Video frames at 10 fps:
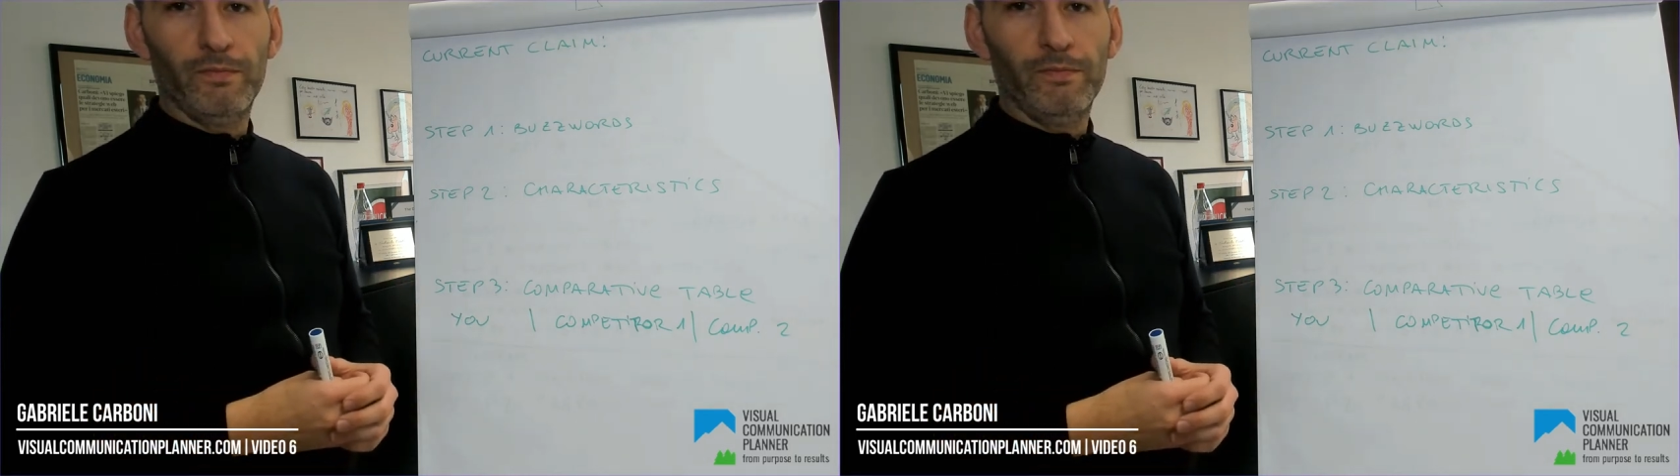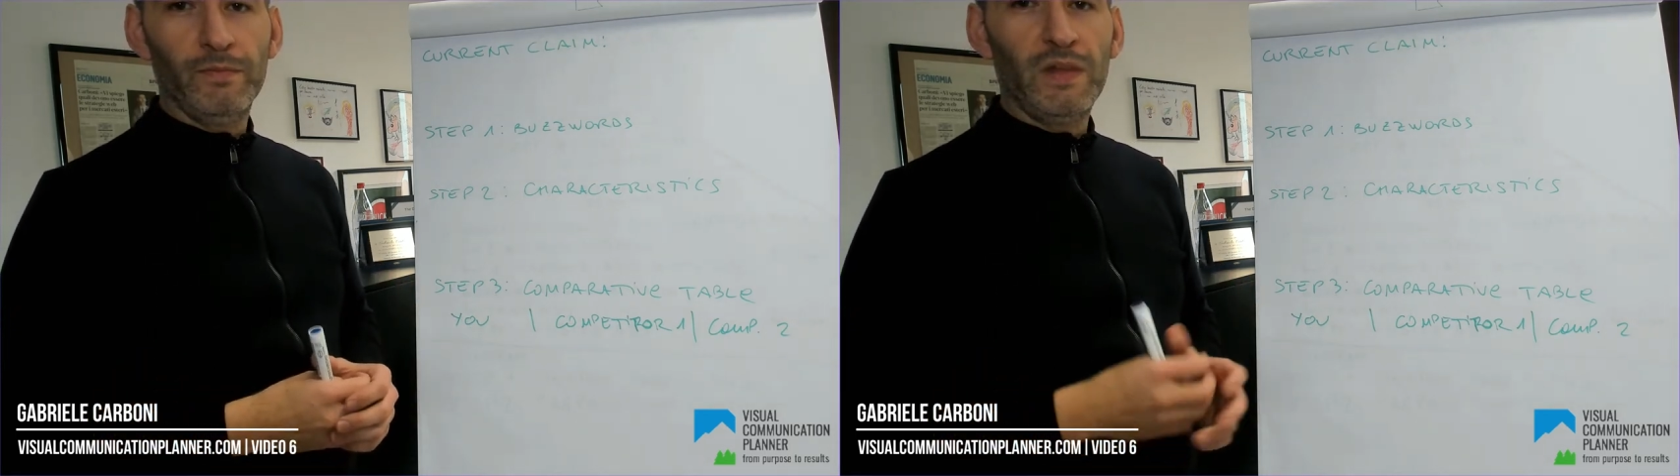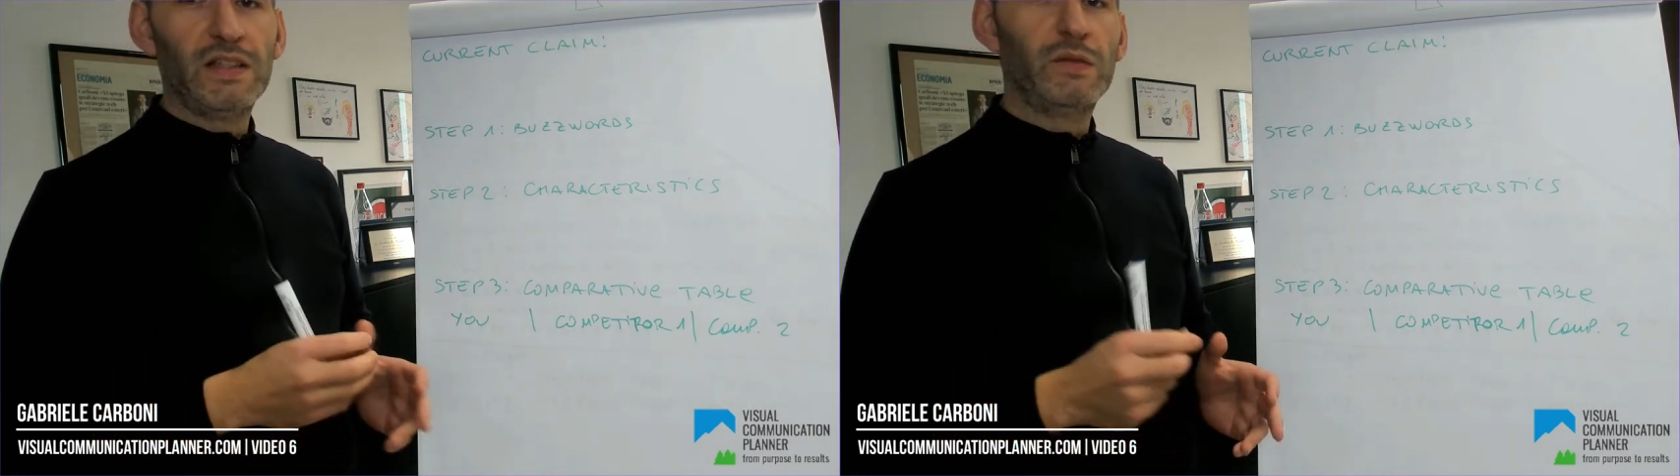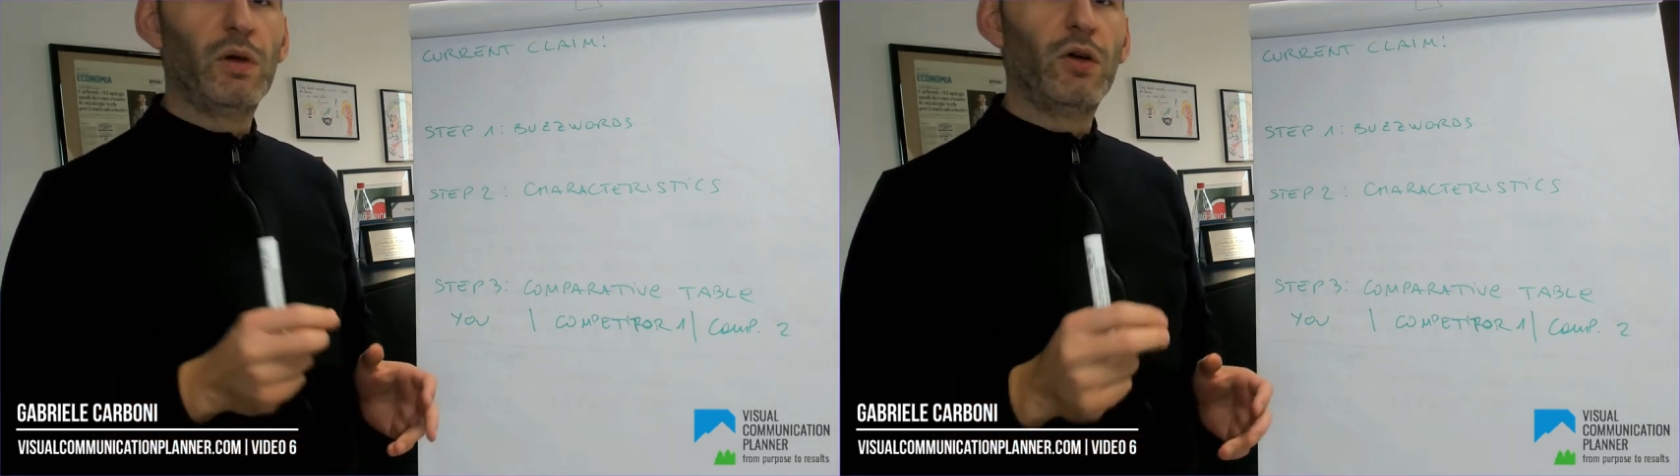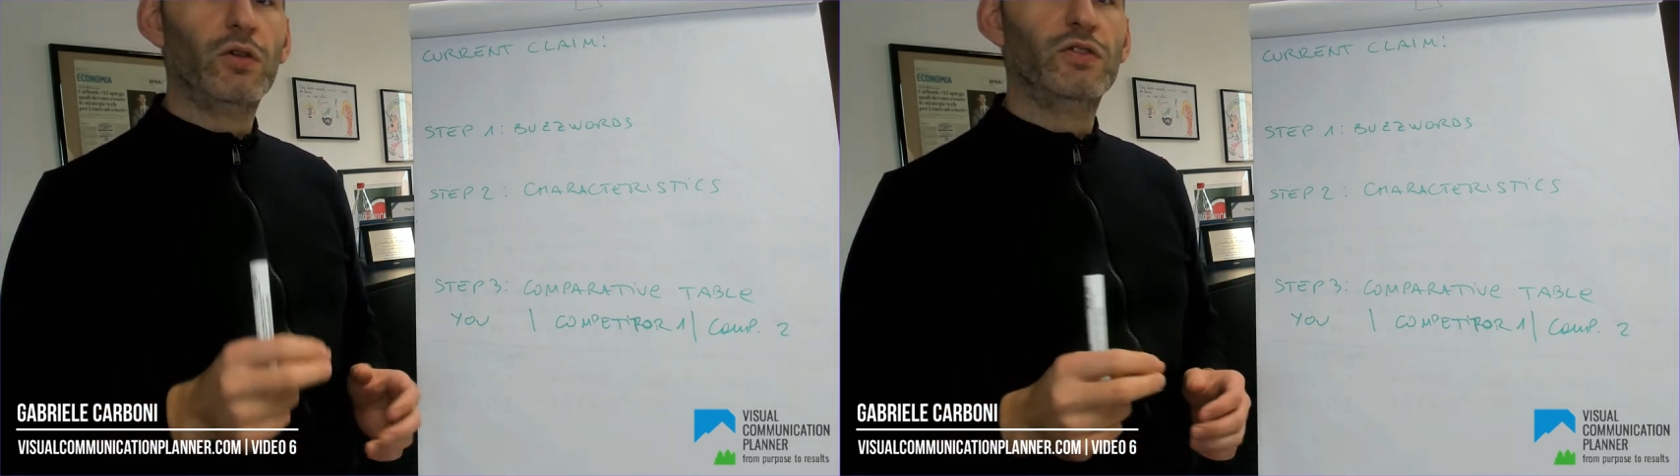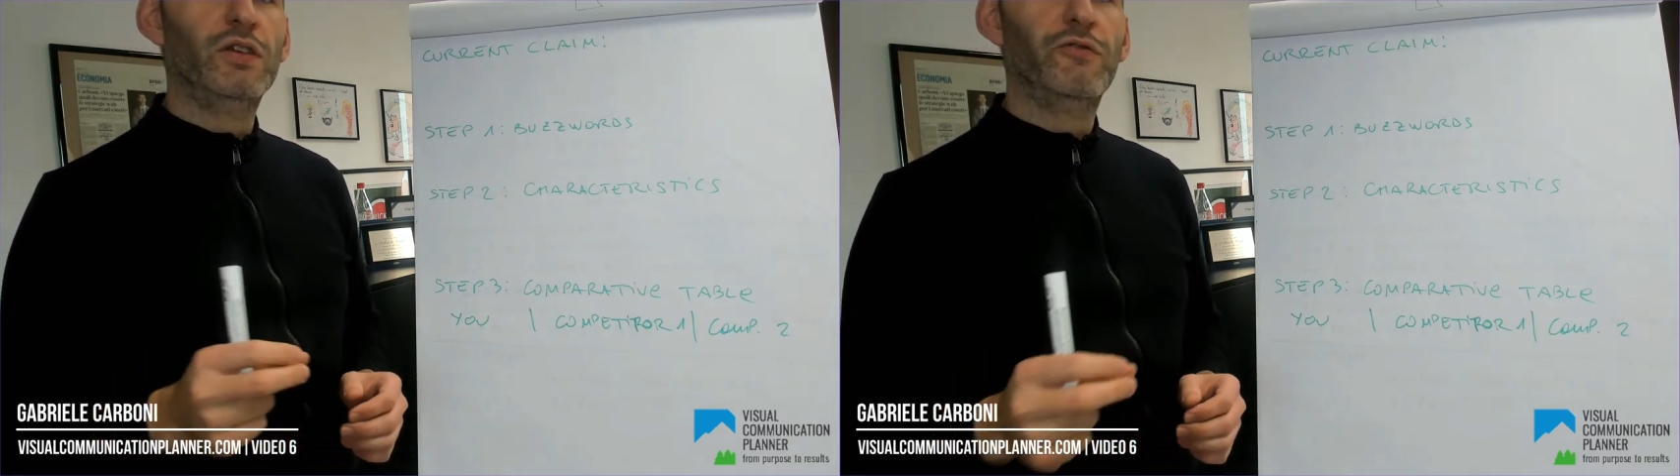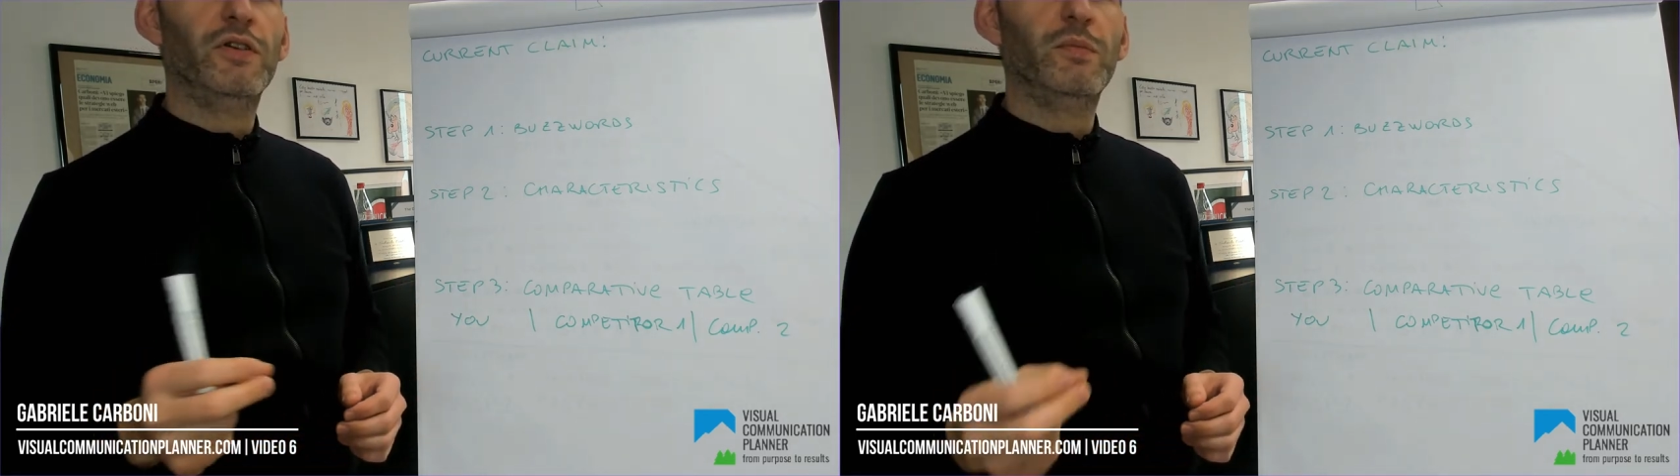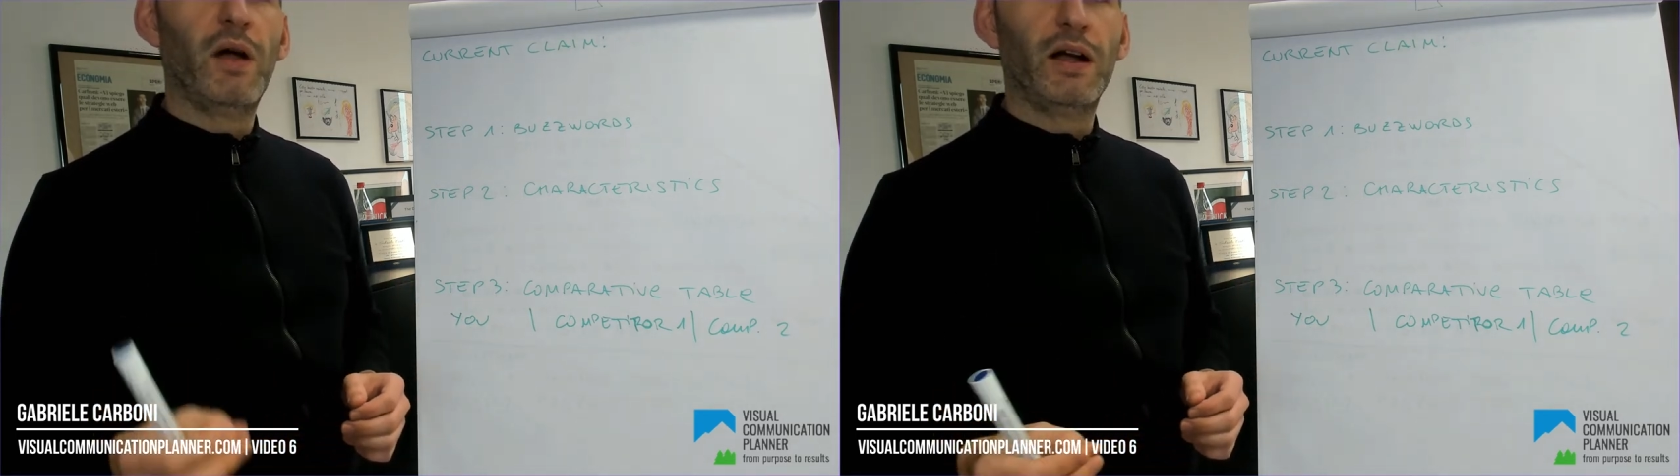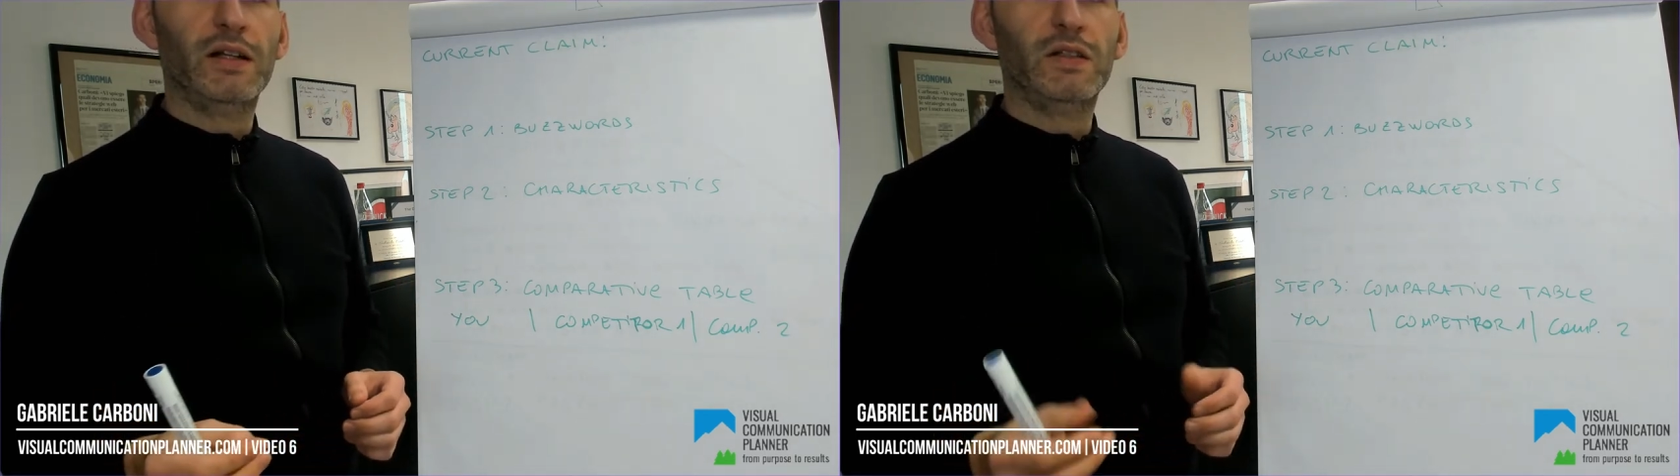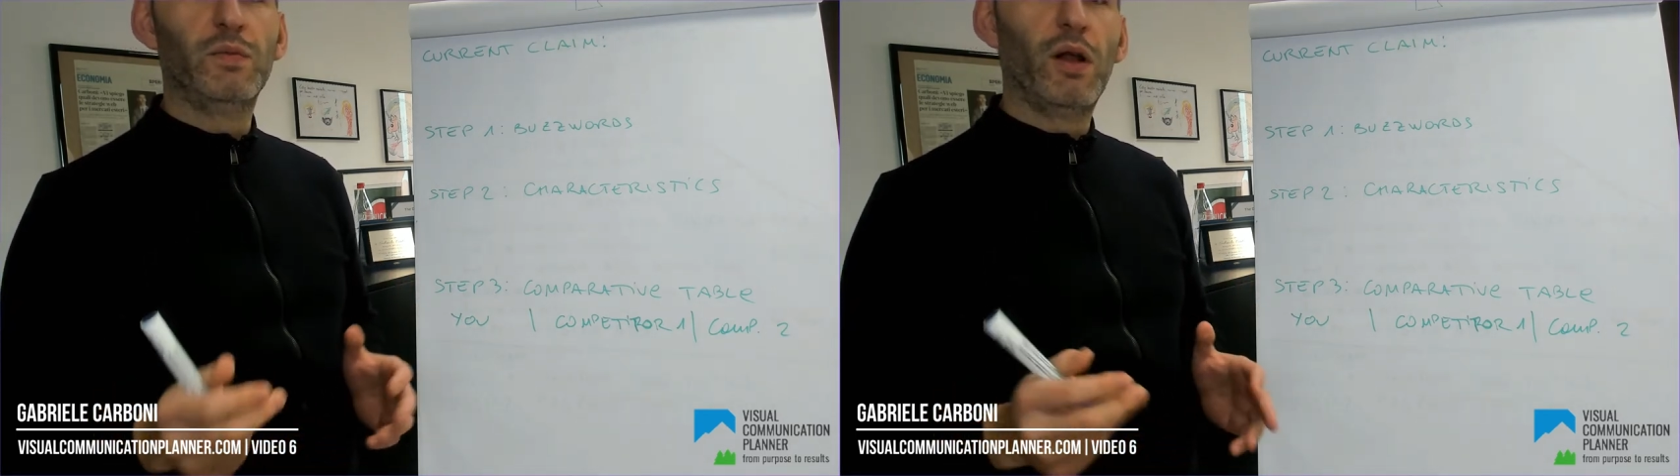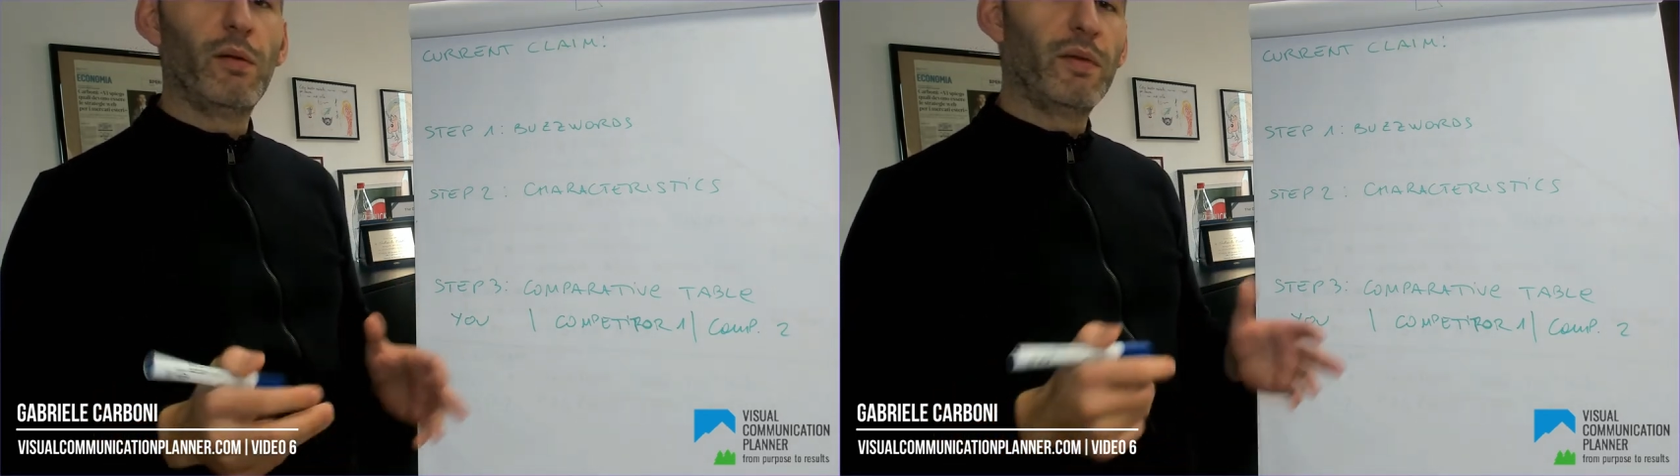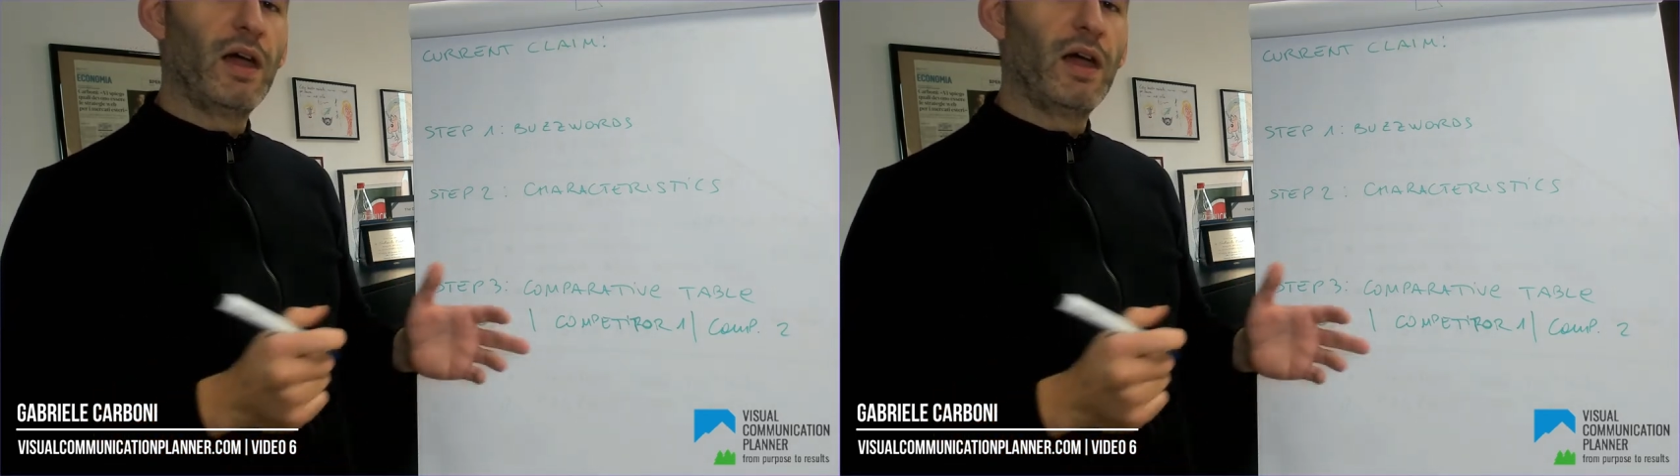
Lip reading: That's because different markets probably